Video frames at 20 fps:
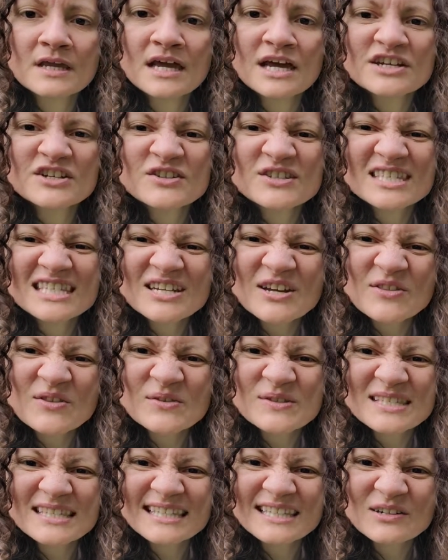Do you see all
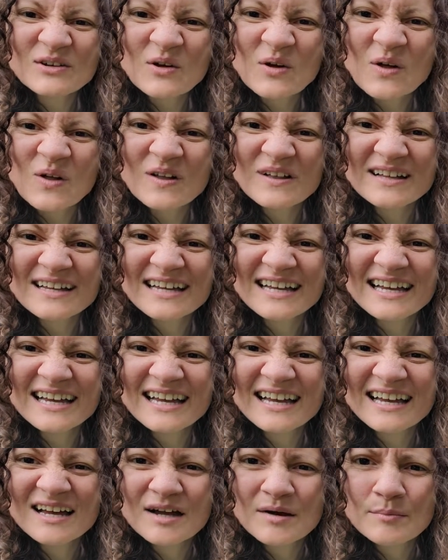those little
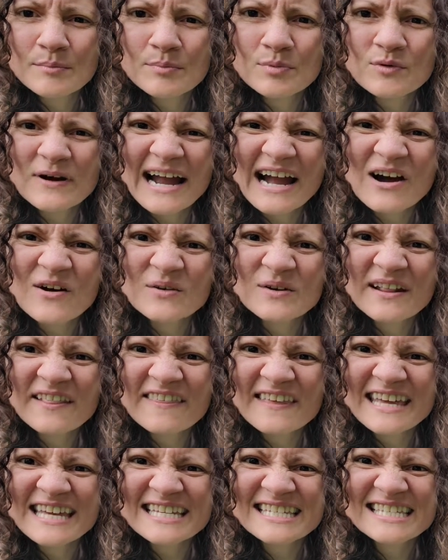brown
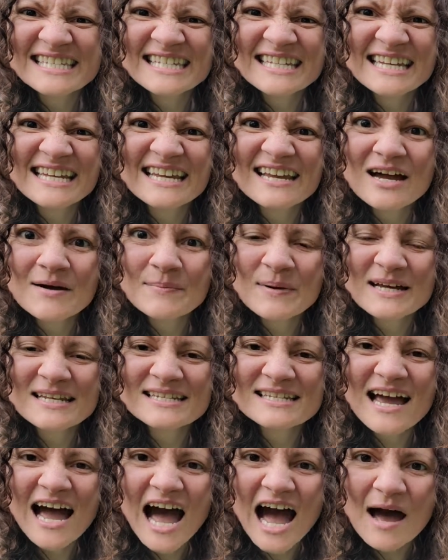things sticking up on
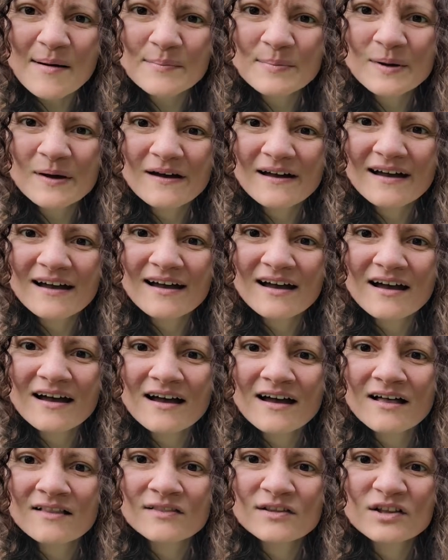top?
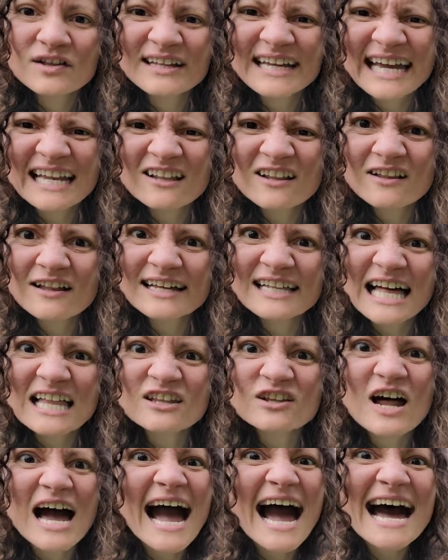Kind of look like
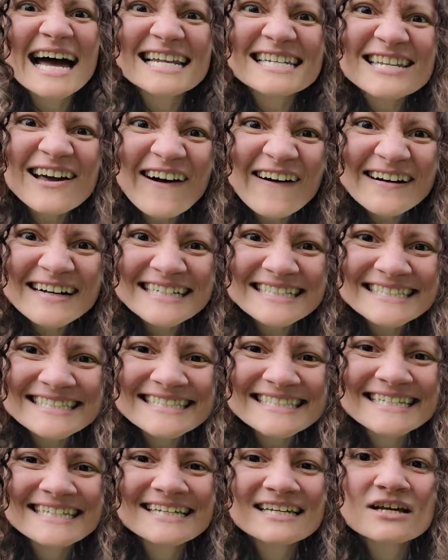little hot dogs.
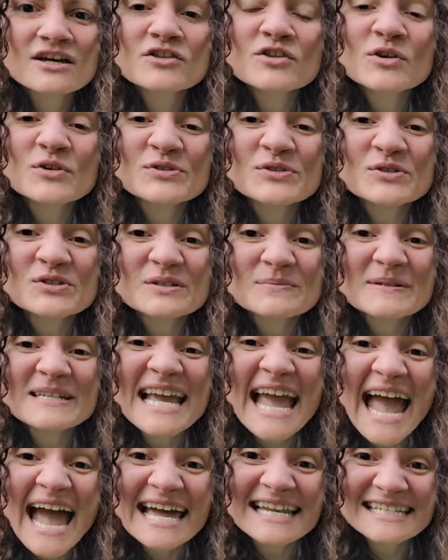Those are some
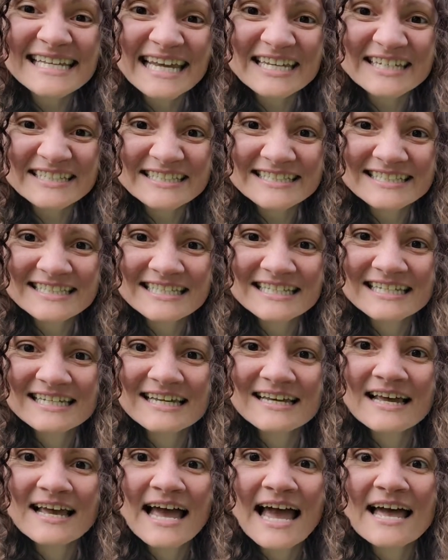cattails,
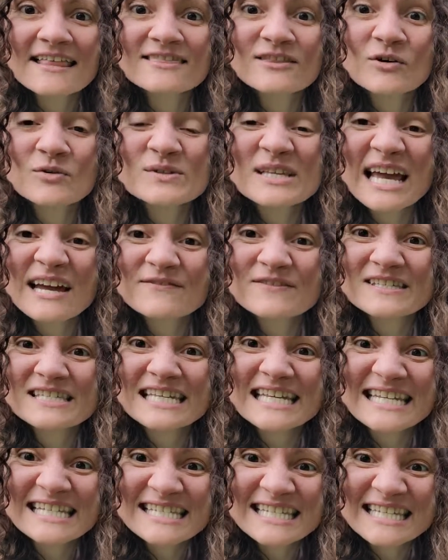and those have
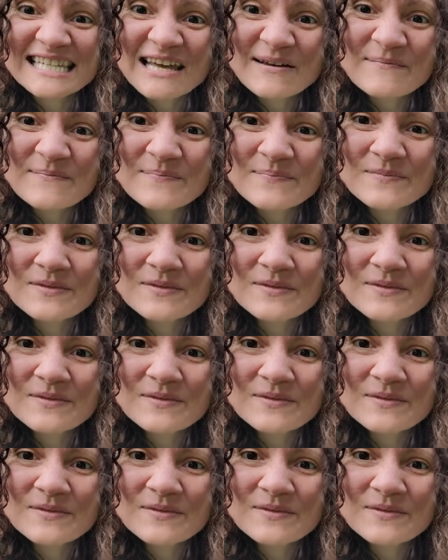seeds in them.